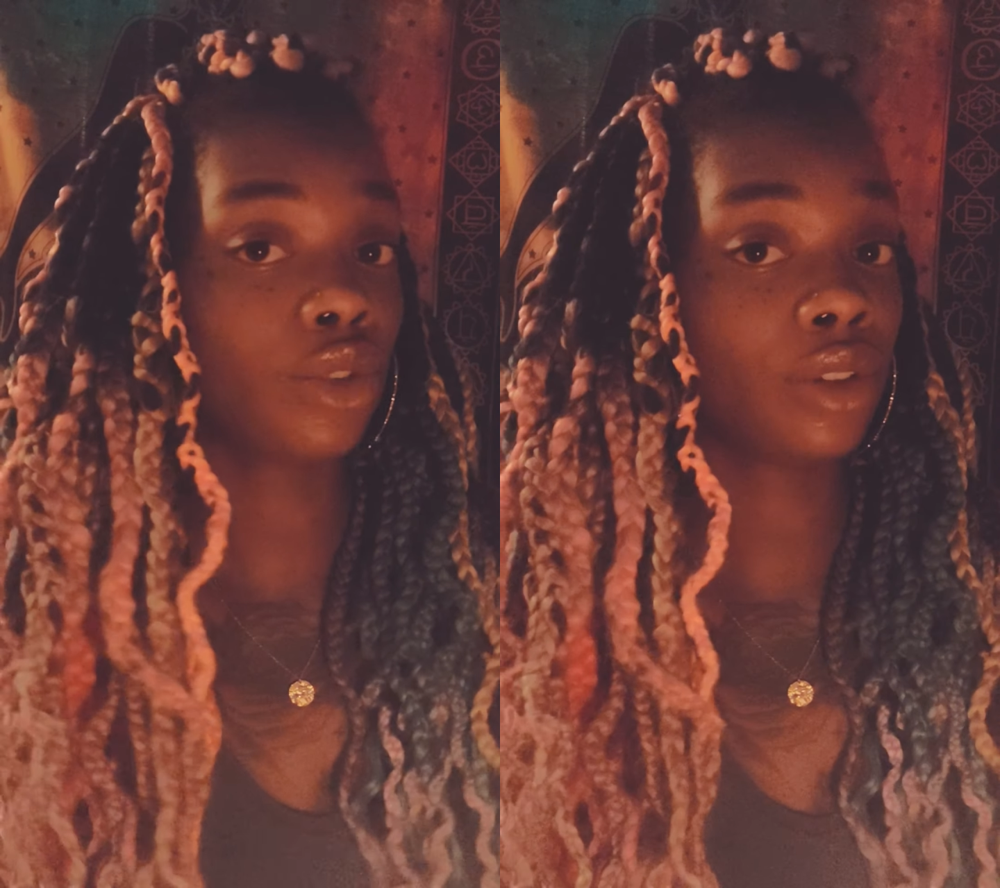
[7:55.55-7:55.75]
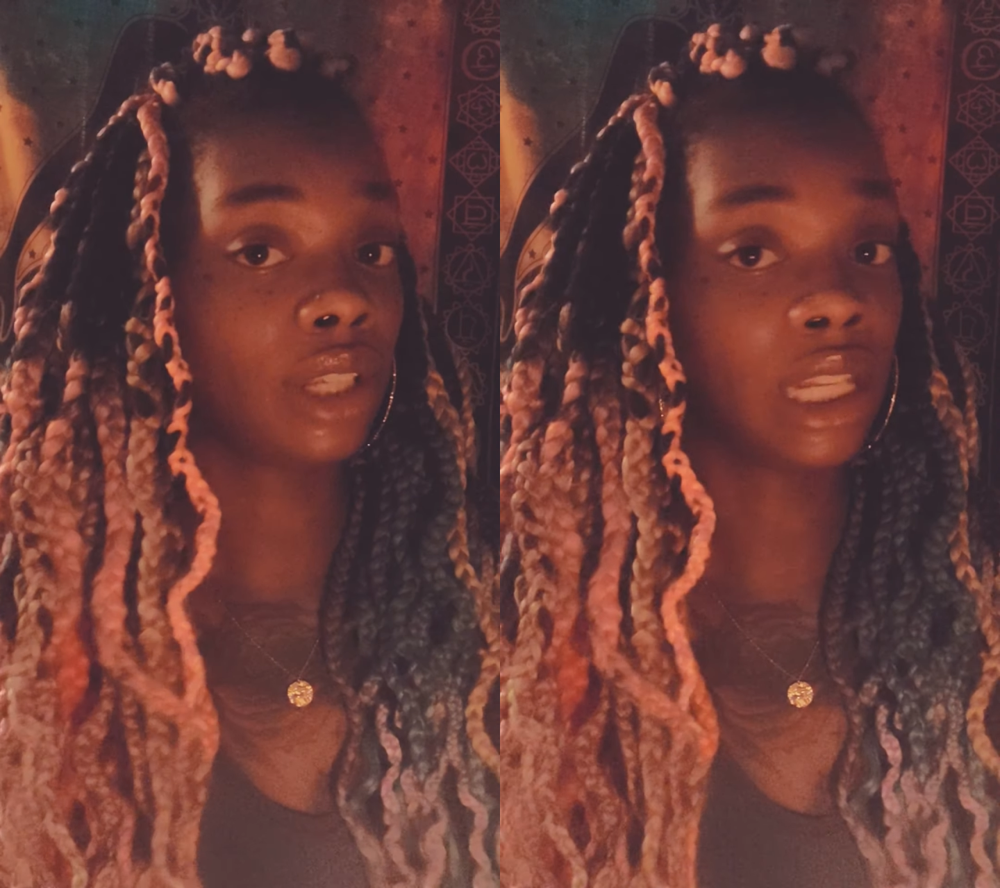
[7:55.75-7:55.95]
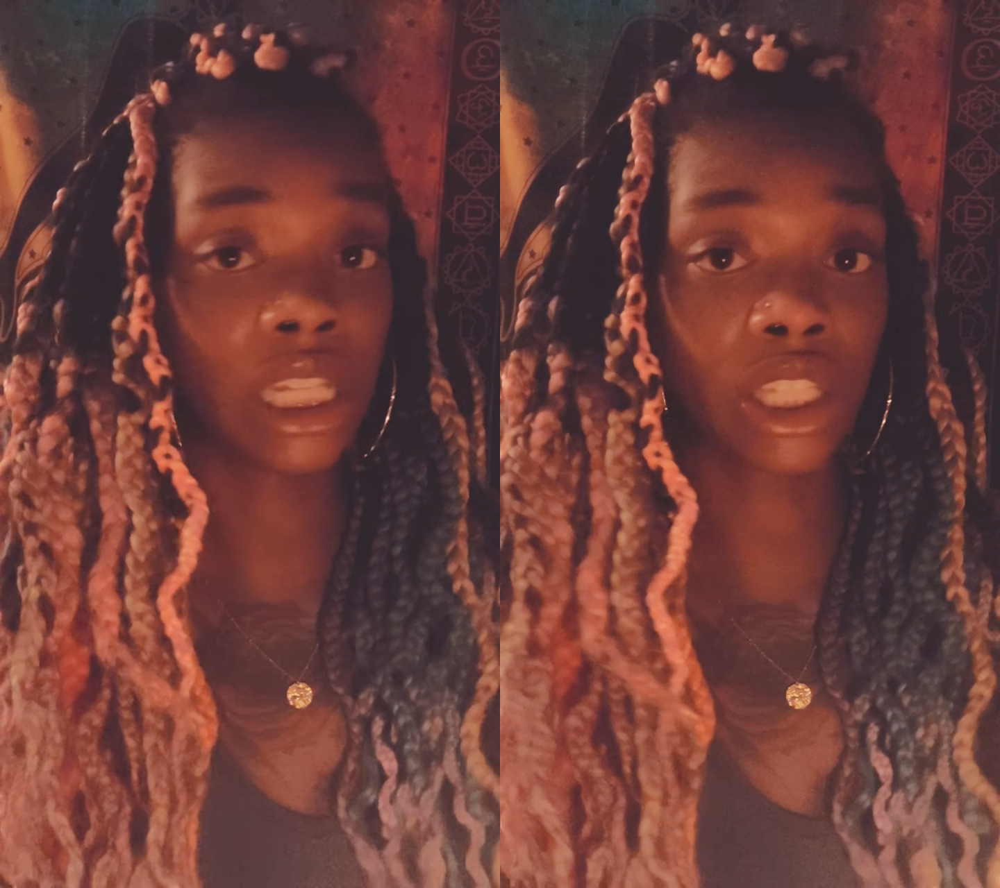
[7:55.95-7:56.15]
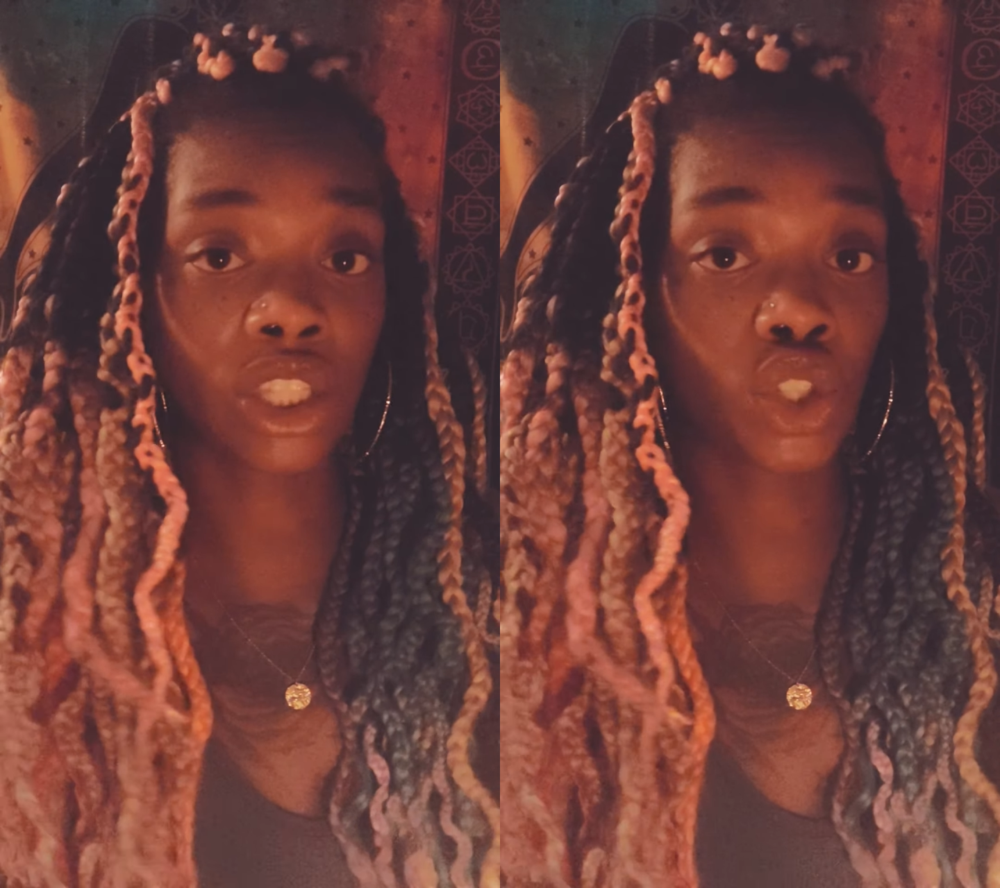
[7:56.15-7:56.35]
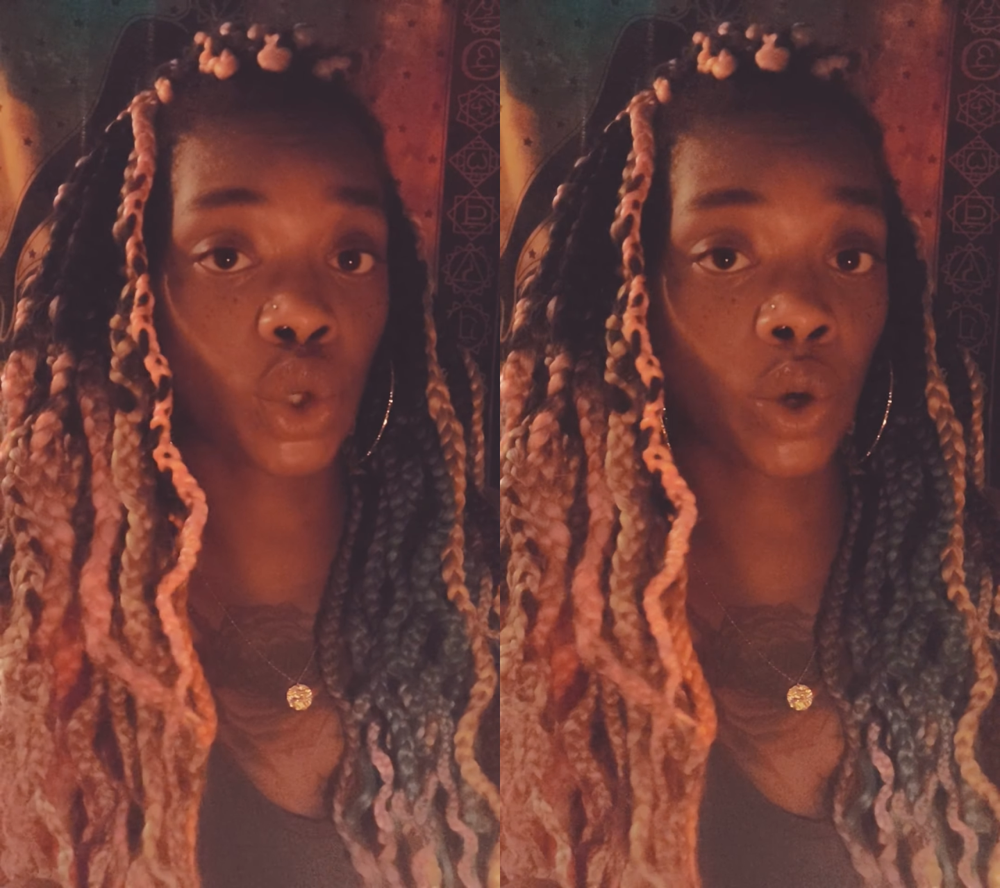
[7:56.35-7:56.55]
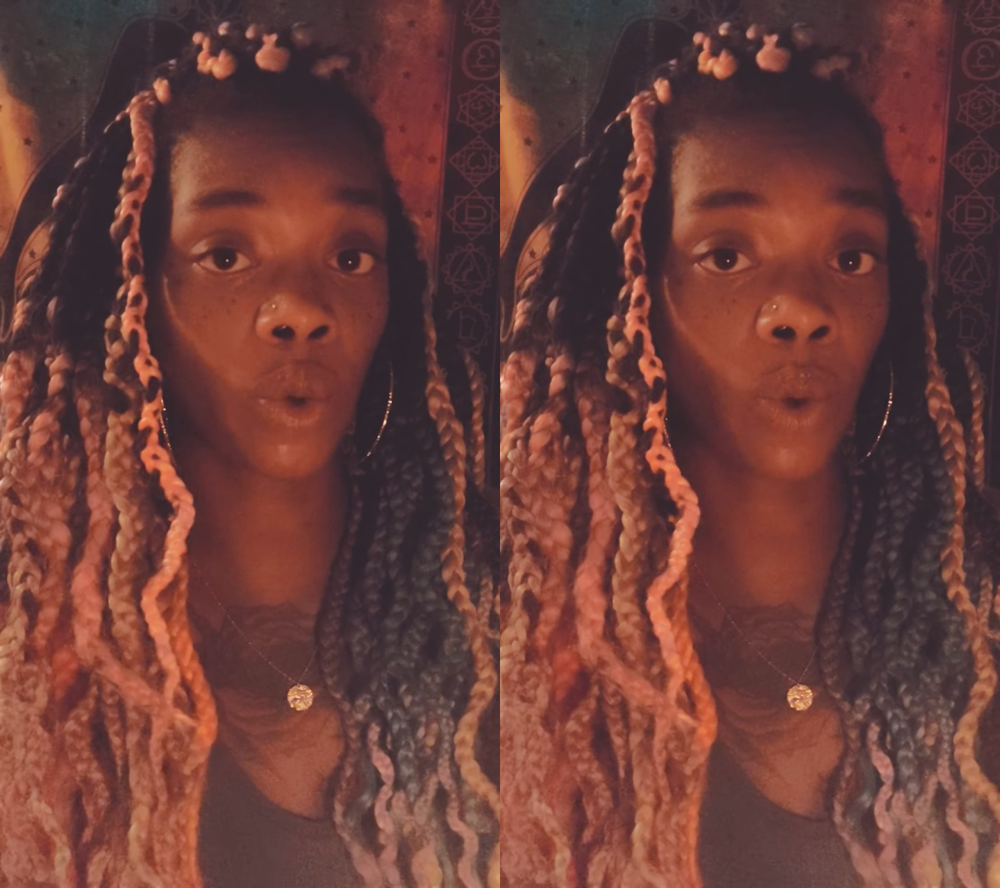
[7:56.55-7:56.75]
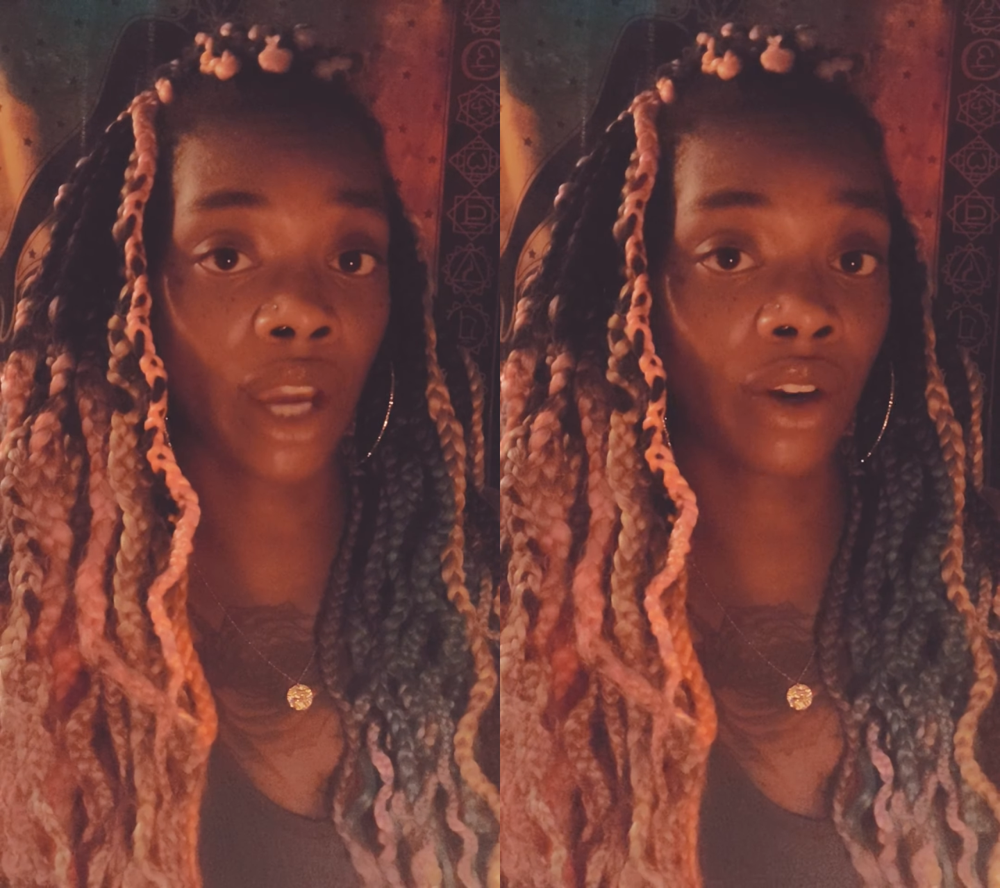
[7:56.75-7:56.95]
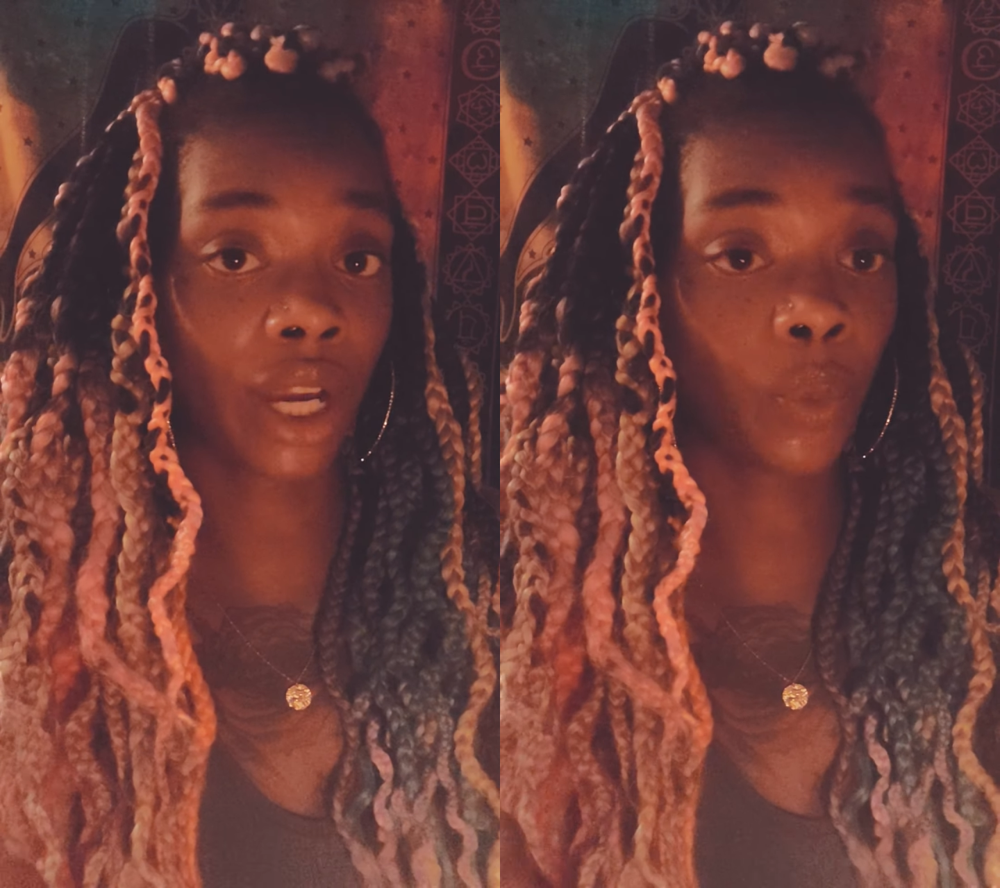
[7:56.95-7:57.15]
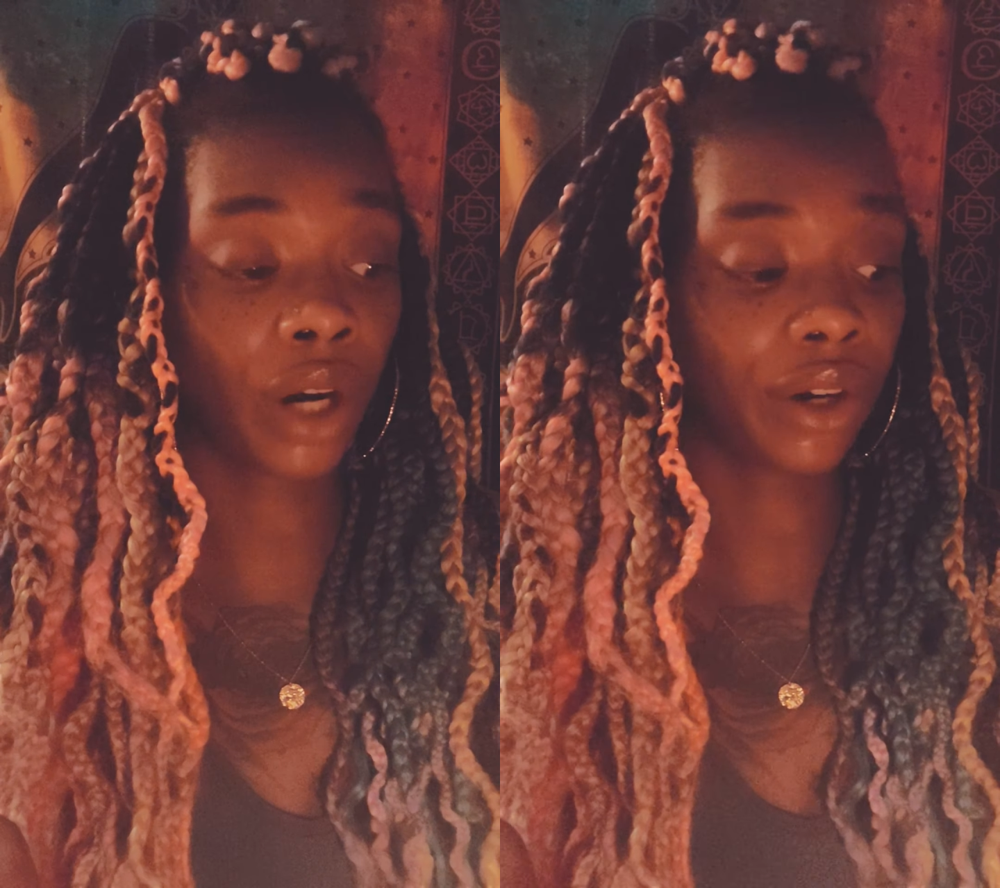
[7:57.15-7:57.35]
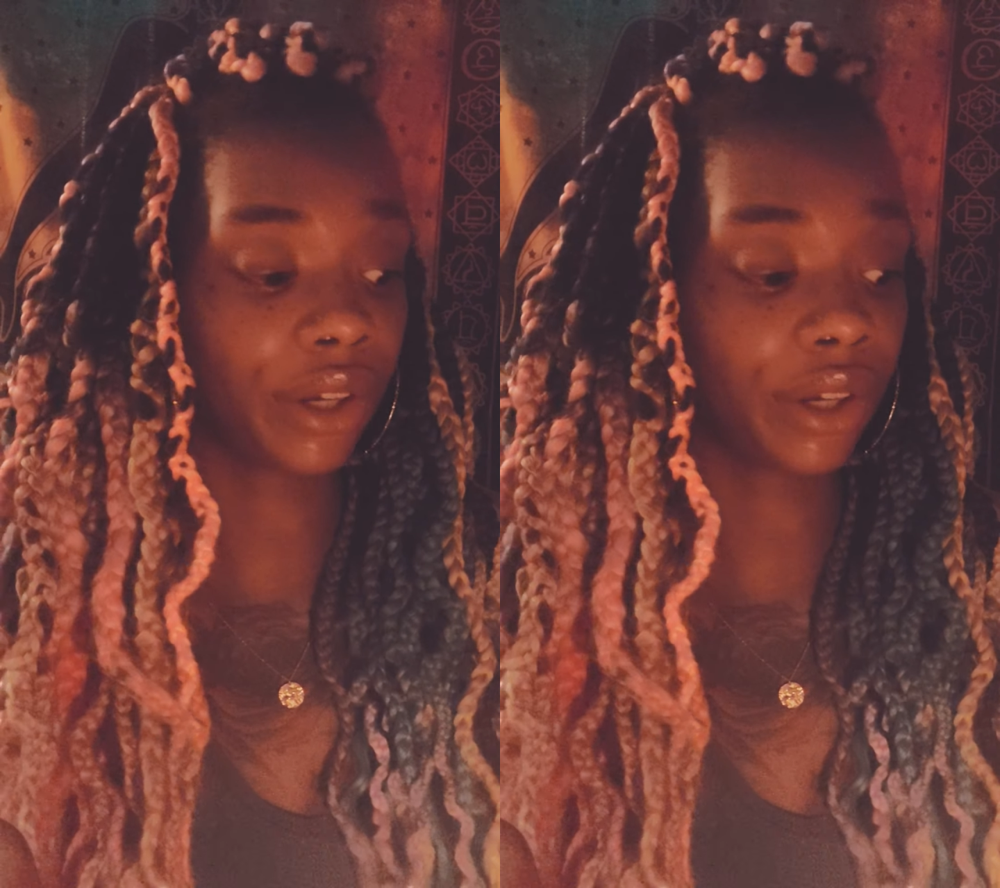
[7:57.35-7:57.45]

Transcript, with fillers: listen to it while you're at work.